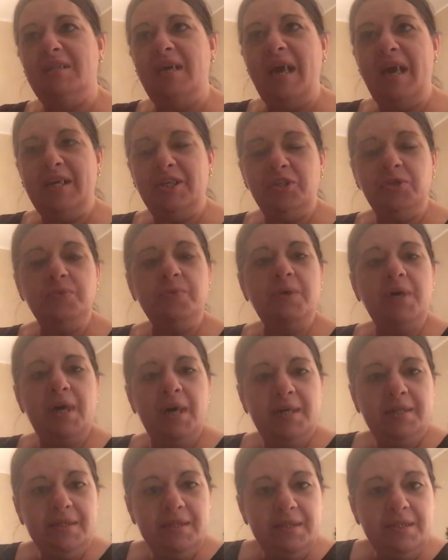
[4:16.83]
actual
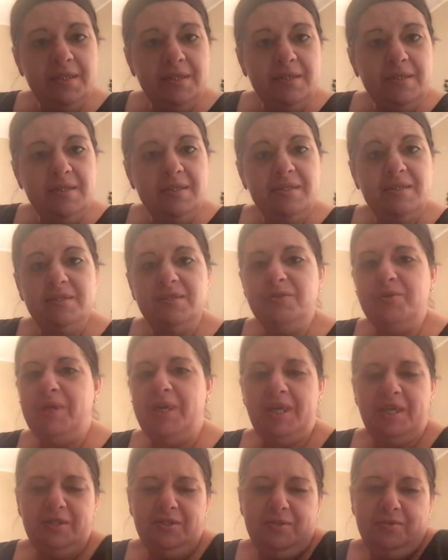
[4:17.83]
ideas you
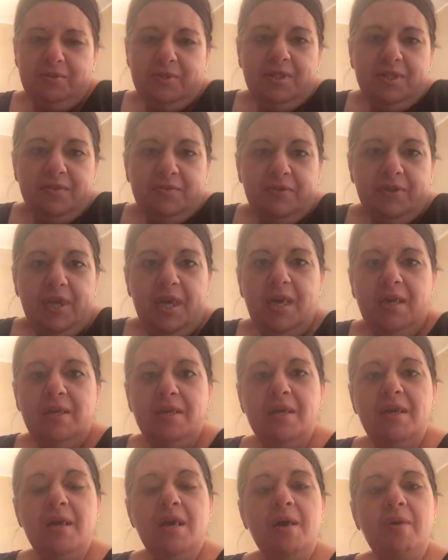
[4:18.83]
can't do this for that
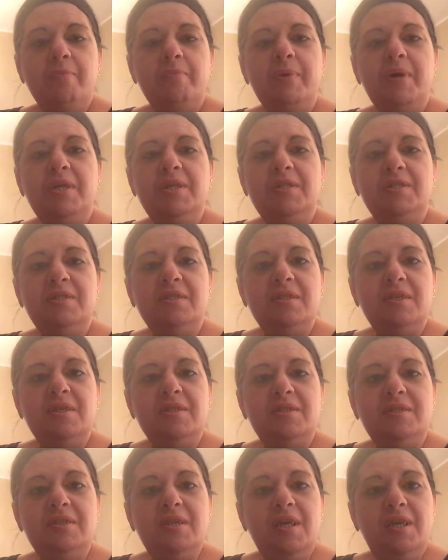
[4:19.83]
but
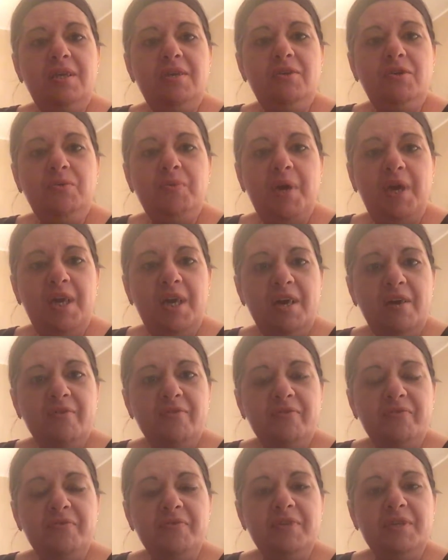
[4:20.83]
say you
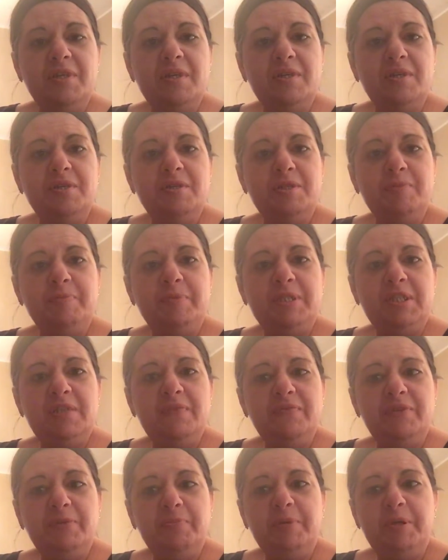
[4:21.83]
have
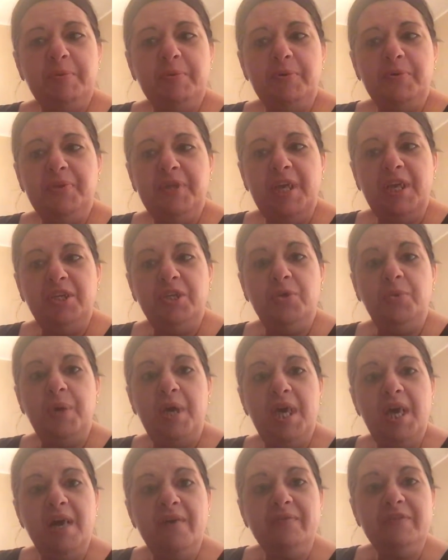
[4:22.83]
specific people that you
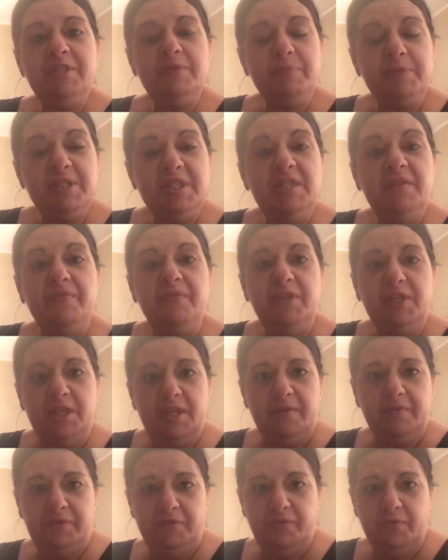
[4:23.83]
have a specific
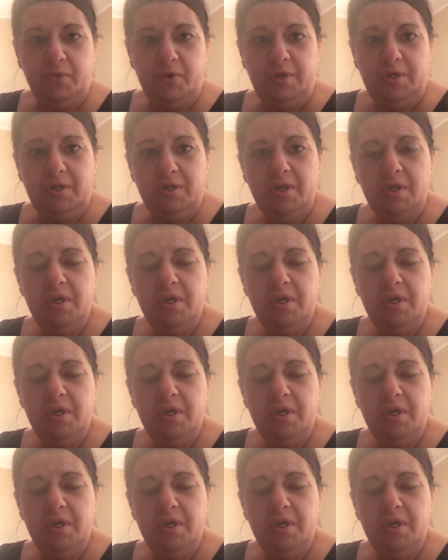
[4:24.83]
gift for.